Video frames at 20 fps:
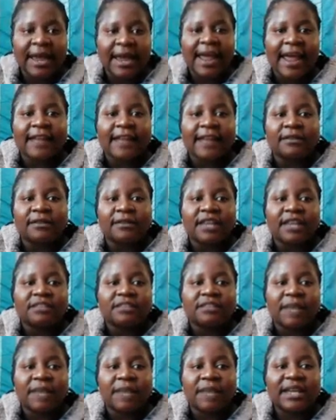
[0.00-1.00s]
and that's
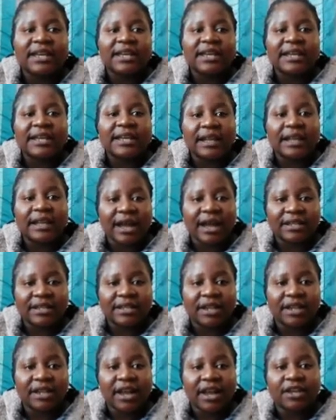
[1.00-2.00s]
making it
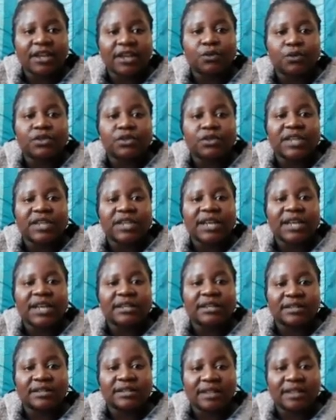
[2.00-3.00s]
lighter, and it will stay in
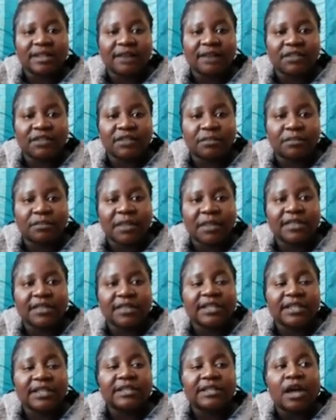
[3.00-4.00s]
the surface. But
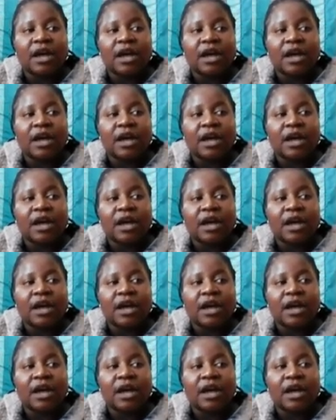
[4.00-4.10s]
these